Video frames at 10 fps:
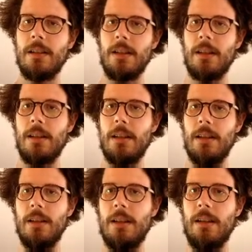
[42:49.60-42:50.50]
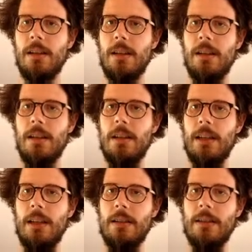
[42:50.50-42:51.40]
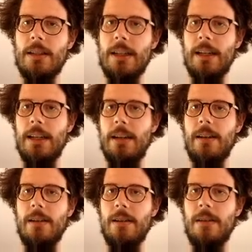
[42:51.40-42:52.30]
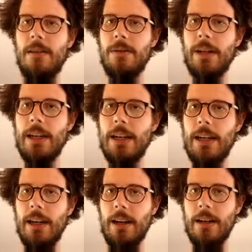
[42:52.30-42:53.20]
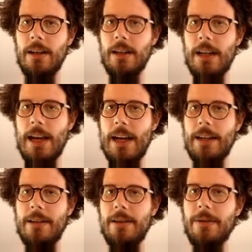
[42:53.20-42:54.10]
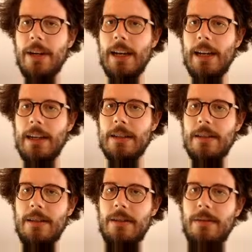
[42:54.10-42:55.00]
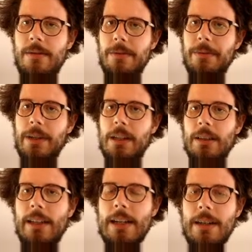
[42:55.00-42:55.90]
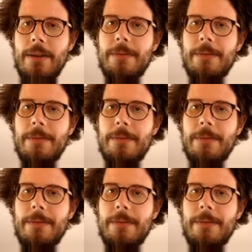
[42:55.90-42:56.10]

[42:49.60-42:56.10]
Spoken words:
And say okay. And okay, so we're all done.